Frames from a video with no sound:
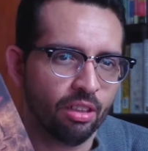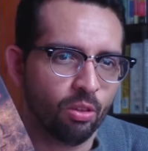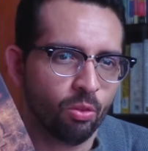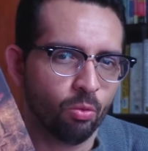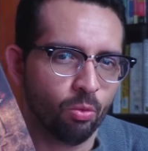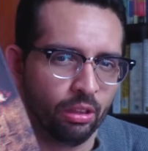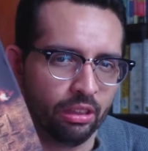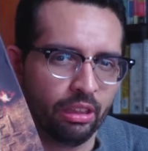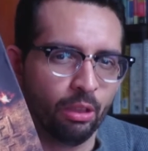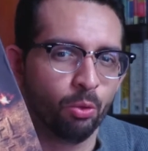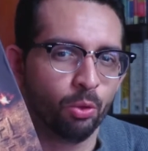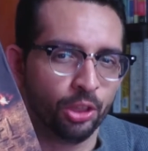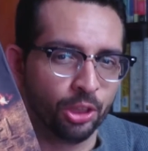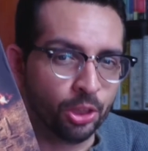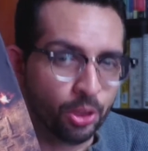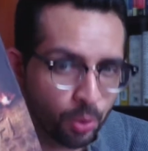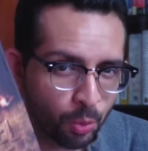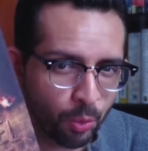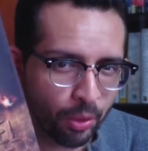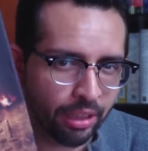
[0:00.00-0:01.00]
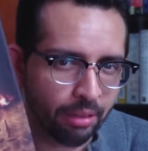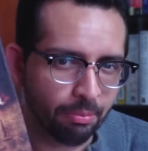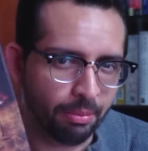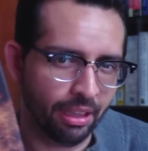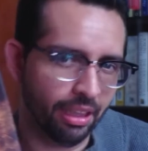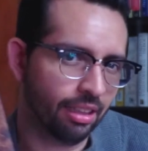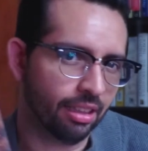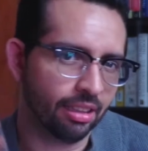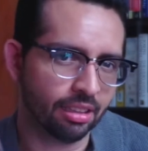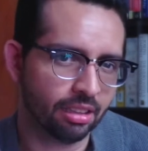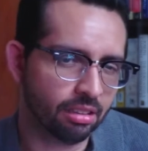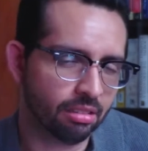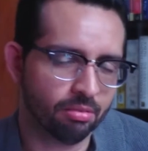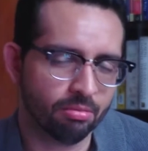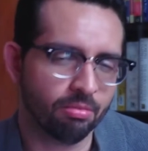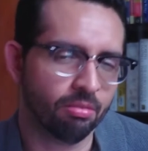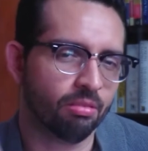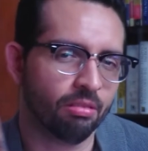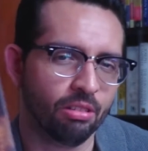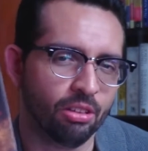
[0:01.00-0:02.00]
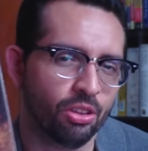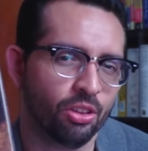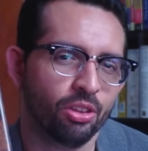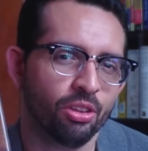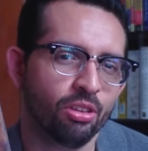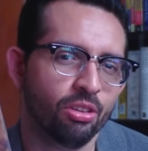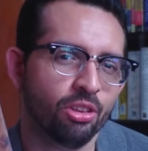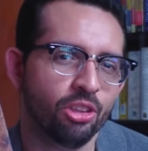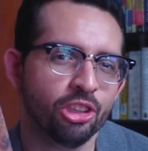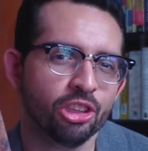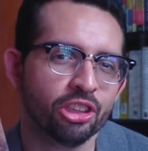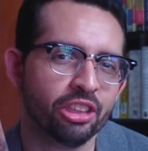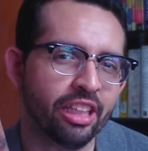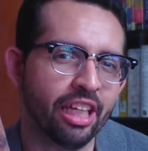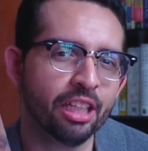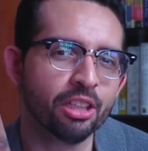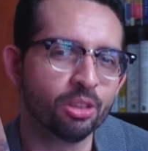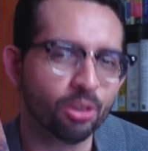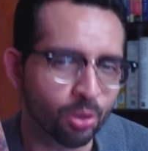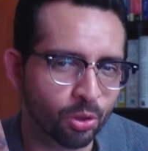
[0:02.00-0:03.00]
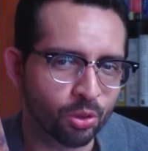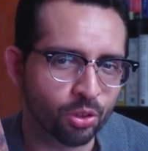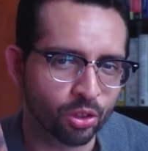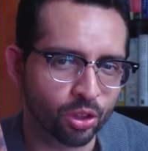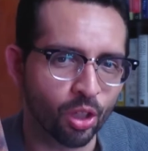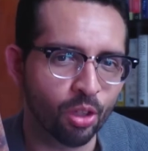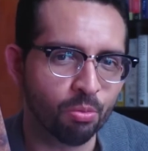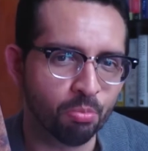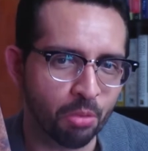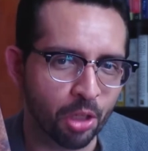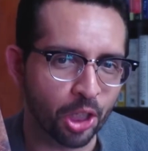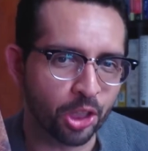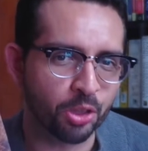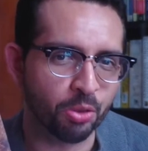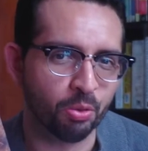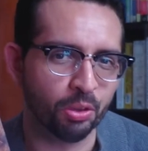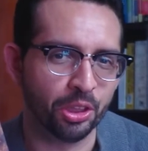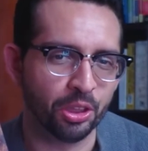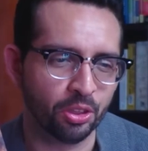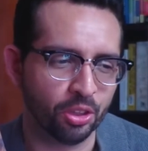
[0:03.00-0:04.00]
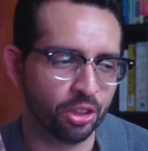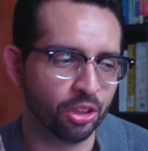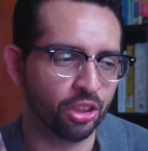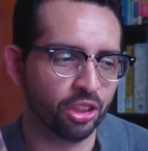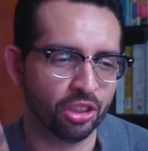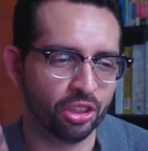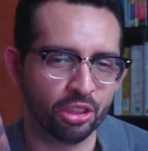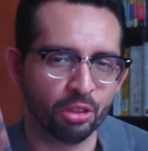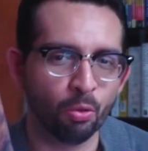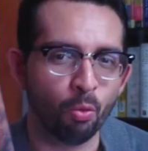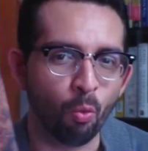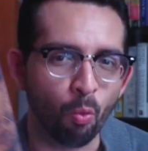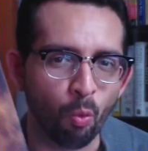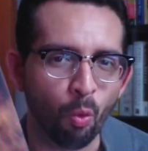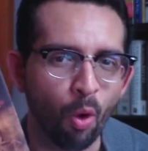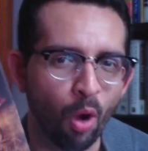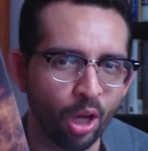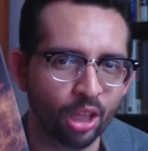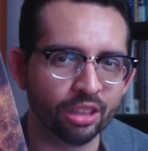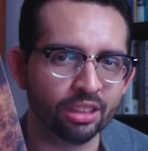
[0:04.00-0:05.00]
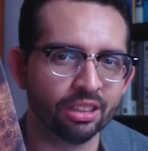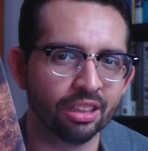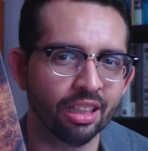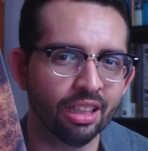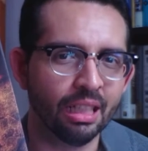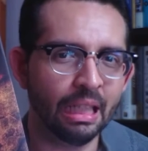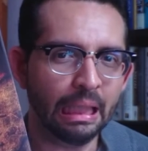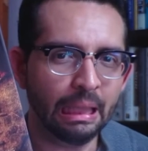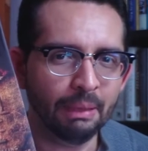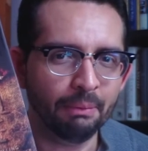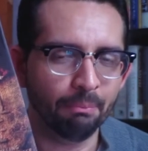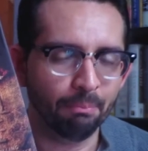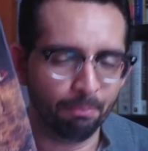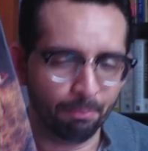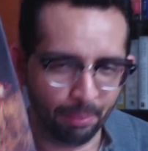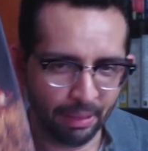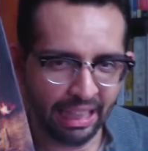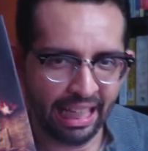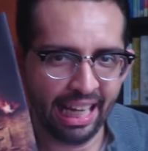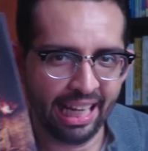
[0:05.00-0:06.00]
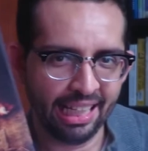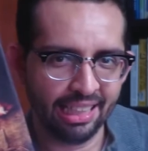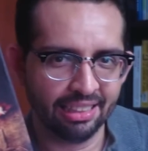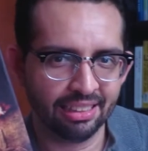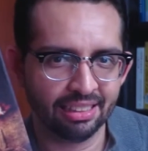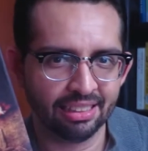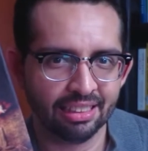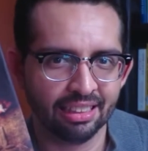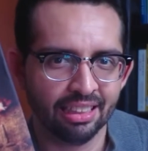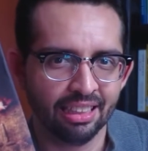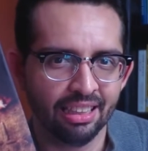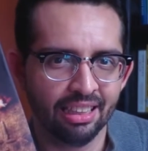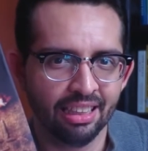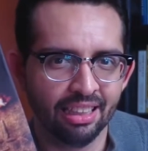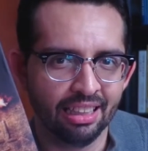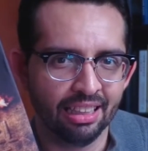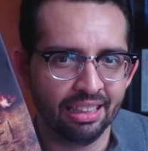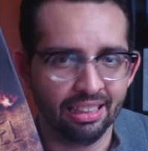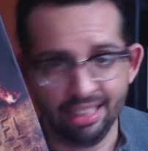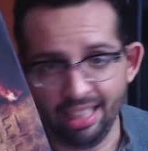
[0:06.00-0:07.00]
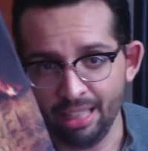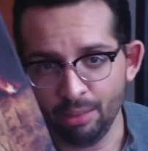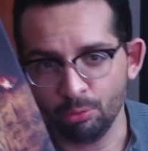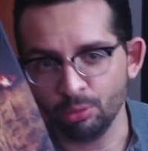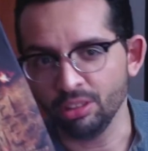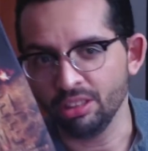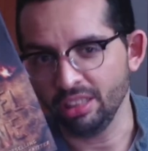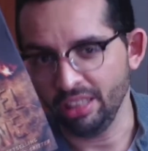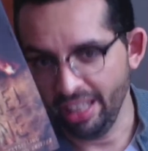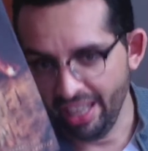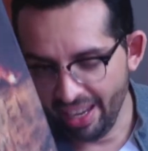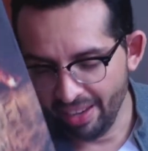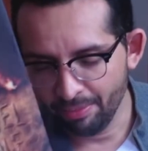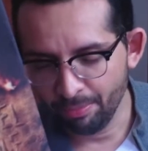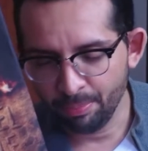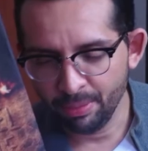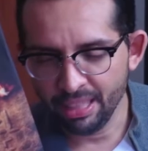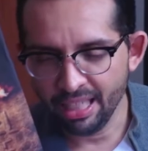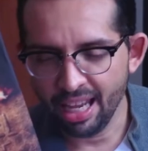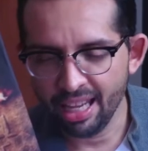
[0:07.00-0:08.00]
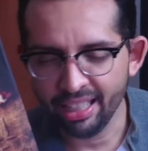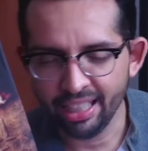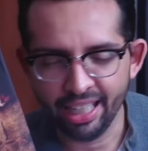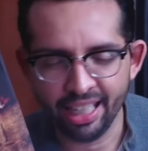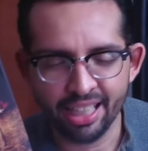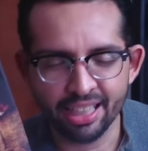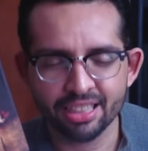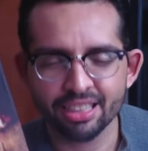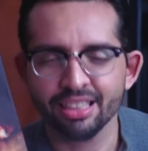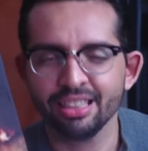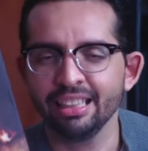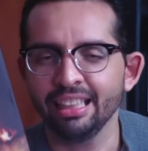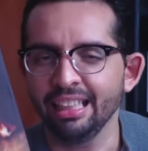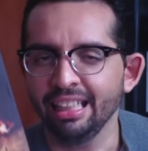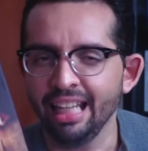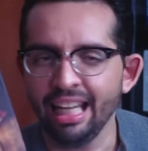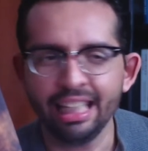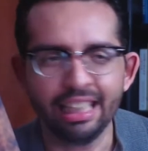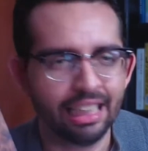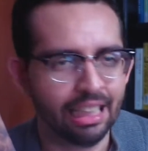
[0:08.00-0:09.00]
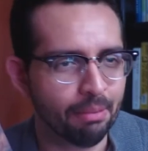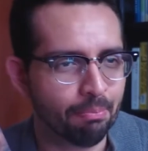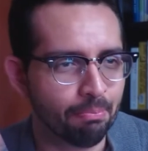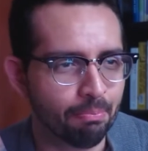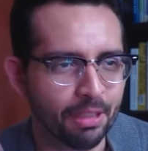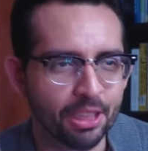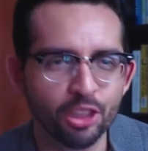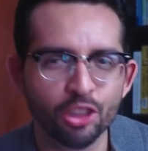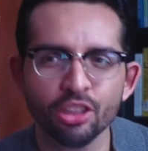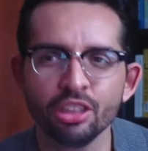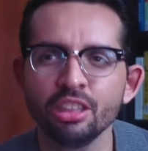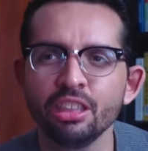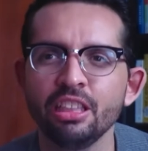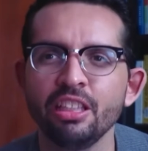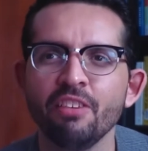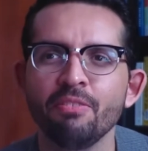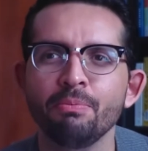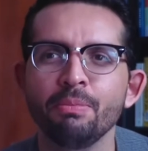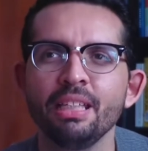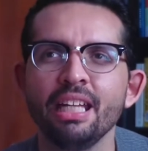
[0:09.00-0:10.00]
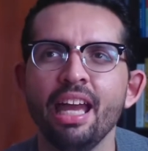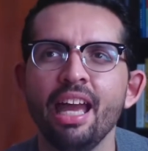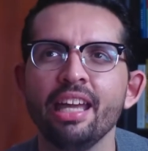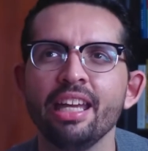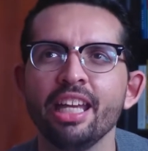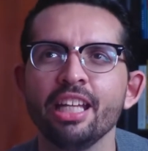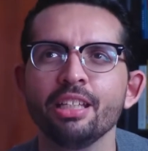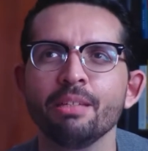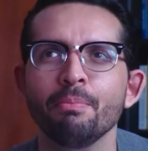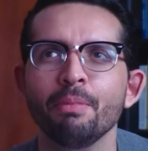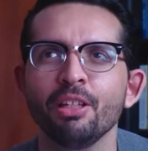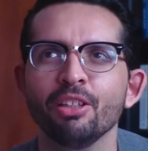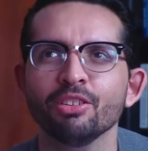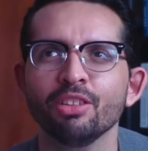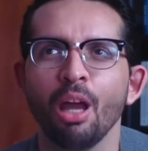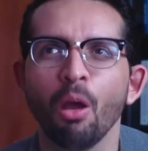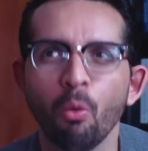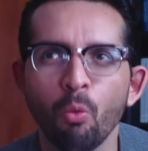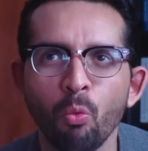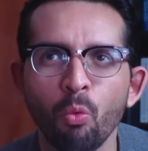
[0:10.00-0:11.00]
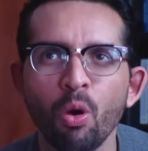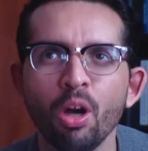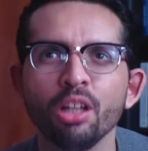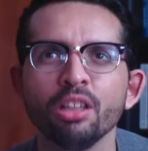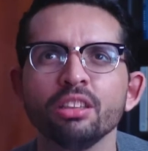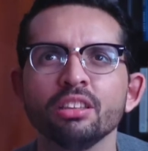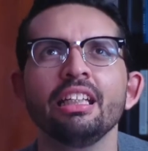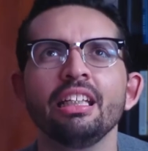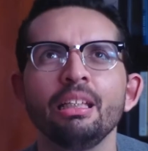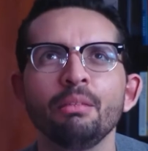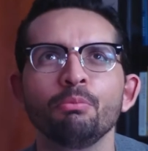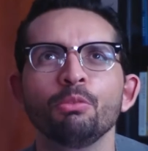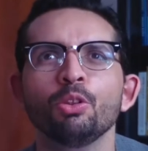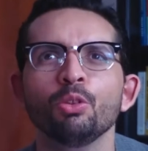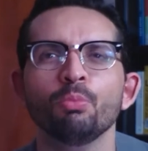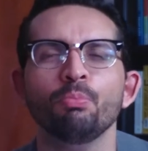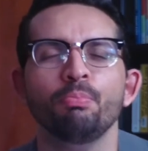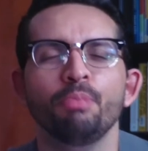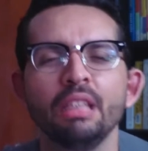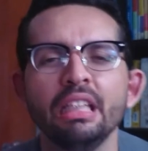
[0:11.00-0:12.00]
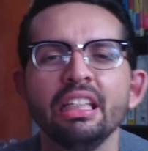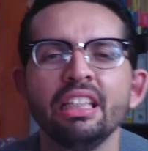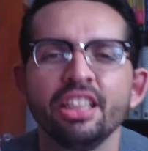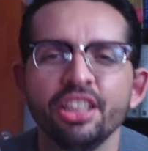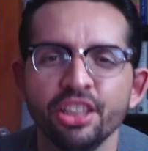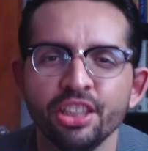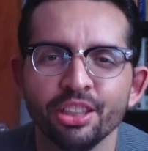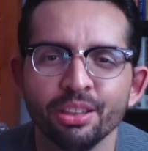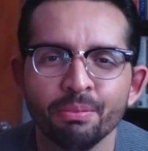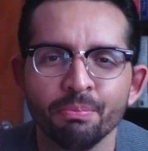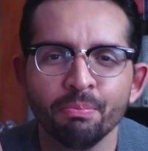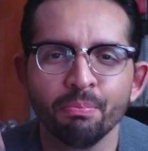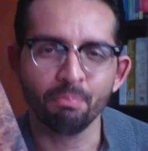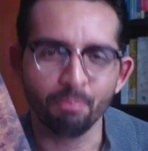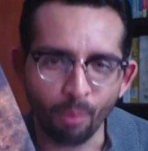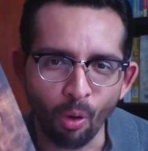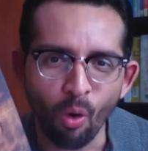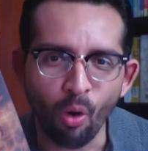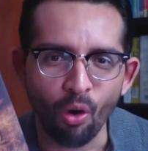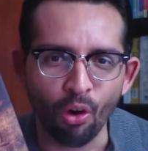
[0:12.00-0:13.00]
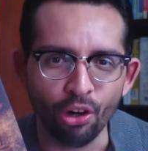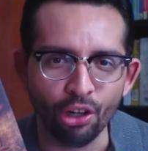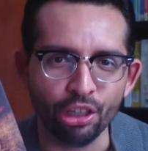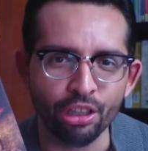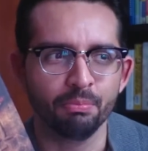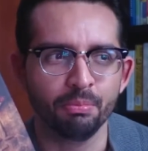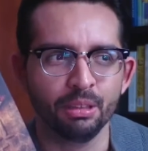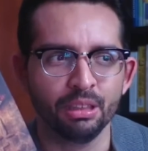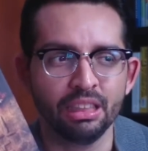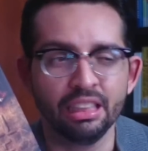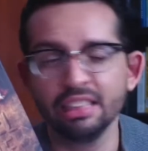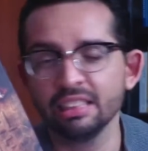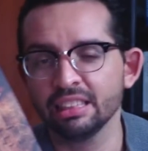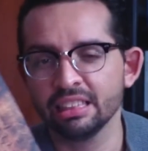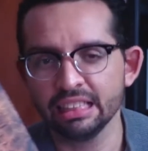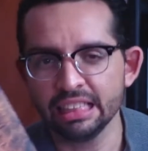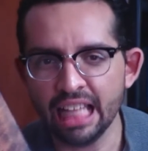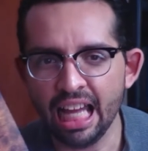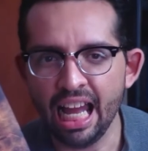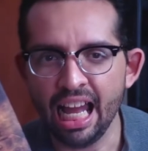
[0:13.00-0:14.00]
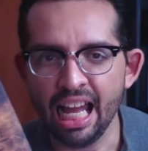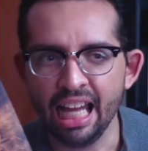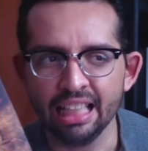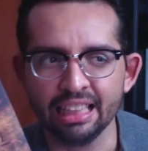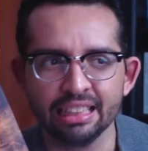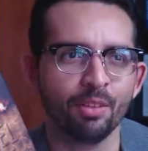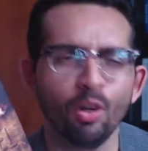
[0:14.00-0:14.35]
what they were doing, because you just can't do so much when you're just in one place, like with the FBI agent. And I keep mentioning the FBI agent because I want him to be here more, but he's not.